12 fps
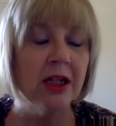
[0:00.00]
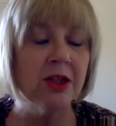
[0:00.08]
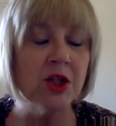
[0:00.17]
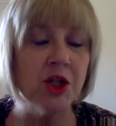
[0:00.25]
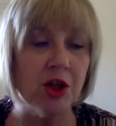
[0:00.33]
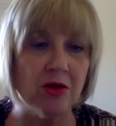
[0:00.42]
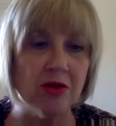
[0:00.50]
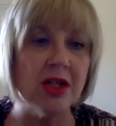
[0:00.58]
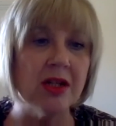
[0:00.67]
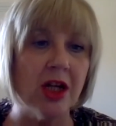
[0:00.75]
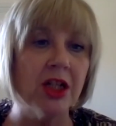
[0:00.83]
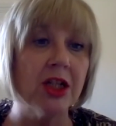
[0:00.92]
The
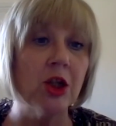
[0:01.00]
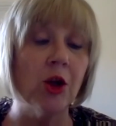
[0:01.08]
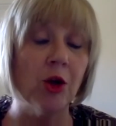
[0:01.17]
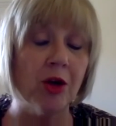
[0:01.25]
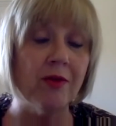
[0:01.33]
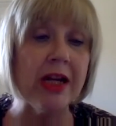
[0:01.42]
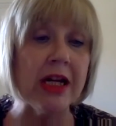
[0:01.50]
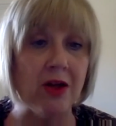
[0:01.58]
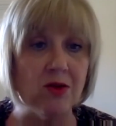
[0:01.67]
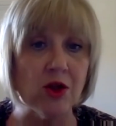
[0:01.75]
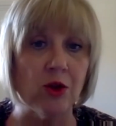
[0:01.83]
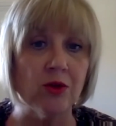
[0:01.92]
chances are the longer it
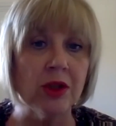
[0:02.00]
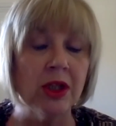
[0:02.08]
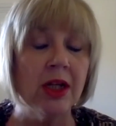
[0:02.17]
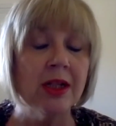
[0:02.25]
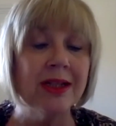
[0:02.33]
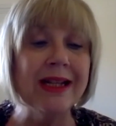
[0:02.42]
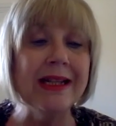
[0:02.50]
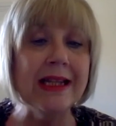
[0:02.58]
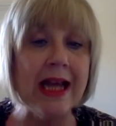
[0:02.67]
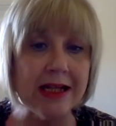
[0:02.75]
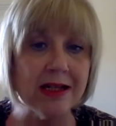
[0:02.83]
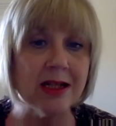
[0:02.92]
goes on, the
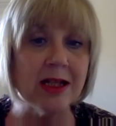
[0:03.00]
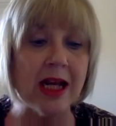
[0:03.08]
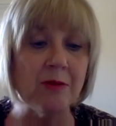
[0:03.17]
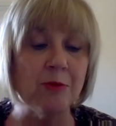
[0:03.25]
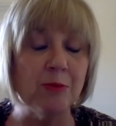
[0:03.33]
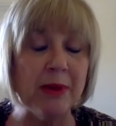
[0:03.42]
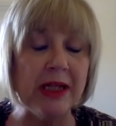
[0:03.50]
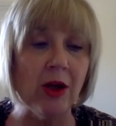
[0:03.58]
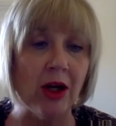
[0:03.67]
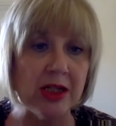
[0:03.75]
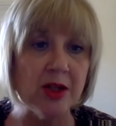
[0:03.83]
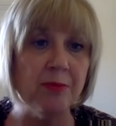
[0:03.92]
less they will be
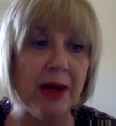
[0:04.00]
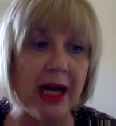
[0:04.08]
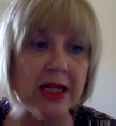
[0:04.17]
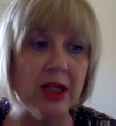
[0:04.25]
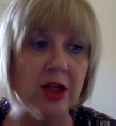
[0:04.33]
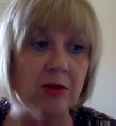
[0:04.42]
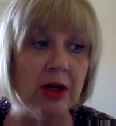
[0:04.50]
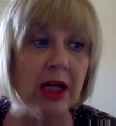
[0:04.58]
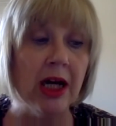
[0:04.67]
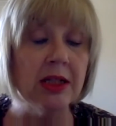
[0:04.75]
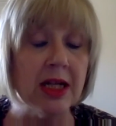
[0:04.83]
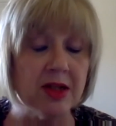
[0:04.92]
likely to pay you,
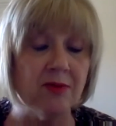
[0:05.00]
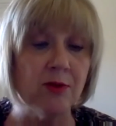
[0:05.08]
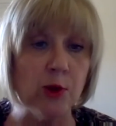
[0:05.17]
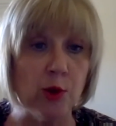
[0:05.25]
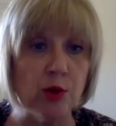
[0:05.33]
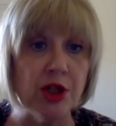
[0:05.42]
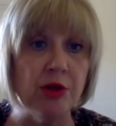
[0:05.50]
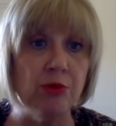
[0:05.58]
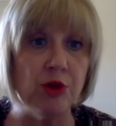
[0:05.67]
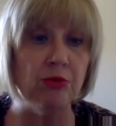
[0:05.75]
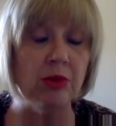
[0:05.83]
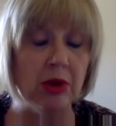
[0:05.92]
unless, of course, you
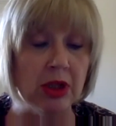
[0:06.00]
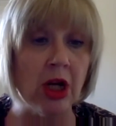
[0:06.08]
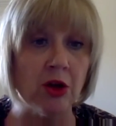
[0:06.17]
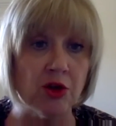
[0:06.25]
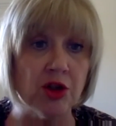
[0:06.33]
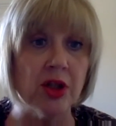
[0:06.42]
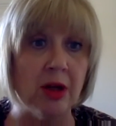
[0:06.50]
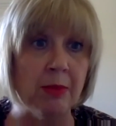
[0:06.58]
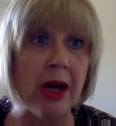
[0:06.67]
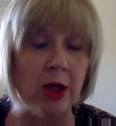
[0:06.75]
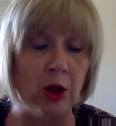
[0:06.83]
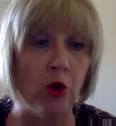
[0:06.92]
do nudge them
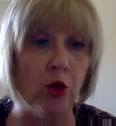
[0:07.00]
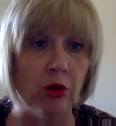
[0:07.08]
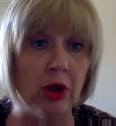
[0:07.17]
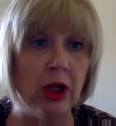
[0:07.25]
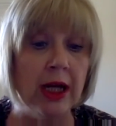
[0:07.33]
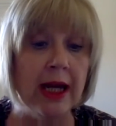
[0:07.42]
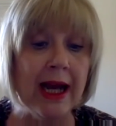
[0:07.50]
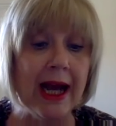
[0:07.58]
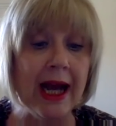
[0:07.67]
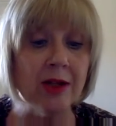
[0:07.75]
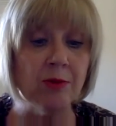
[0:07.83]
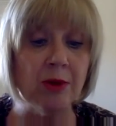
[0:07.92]
along.
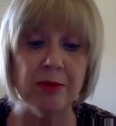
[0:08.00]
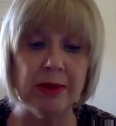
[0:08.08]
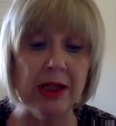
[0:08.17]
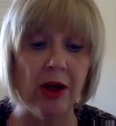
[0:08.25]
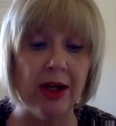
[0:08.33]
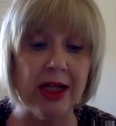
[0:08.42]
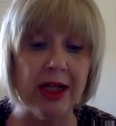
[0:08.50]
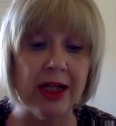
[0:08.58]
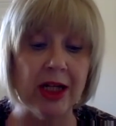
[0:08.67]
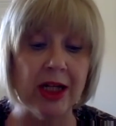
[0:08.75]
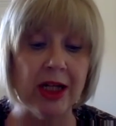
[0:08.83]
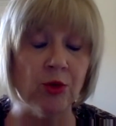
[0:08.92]
And whether we like it
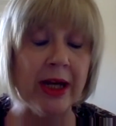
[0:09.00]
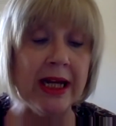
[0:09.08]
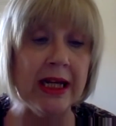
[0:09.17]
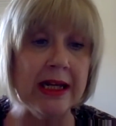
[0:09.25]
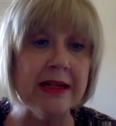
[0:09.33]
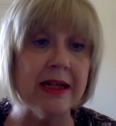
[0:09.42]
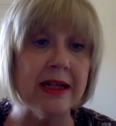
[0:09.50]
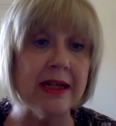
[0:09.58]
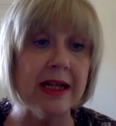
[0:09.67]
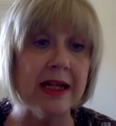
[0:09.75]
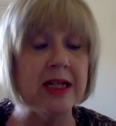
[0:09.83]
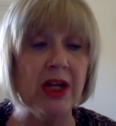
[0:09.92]
or not, it is a
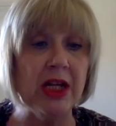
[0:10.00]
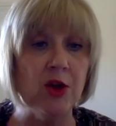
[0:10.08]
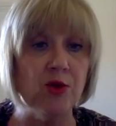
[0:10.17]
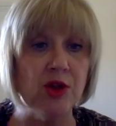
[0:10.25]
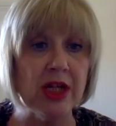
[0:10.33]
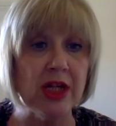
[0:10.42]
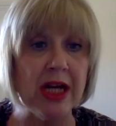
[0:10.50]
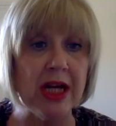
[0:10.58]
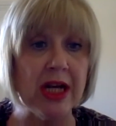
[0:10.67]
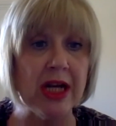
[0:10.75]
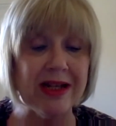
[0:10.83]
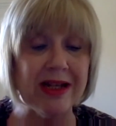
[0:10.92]
case of he who shouts
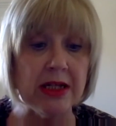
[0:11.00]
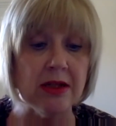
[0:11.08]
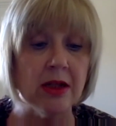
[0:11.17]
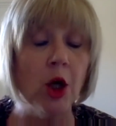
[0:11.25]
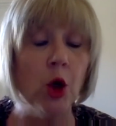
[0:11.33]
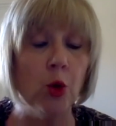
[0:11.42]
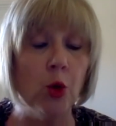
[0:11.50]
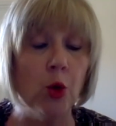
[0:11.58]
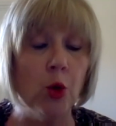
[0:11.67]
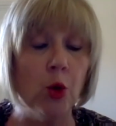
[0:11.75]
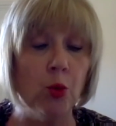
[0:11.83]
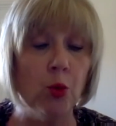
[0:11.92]
loudest will
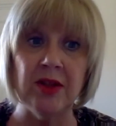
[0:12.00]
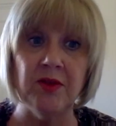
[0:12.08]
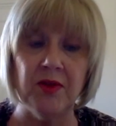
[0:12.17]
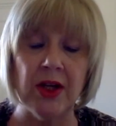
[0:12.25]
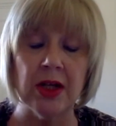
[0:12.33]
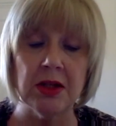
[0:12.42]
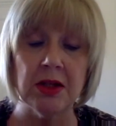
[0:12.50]
get paid first.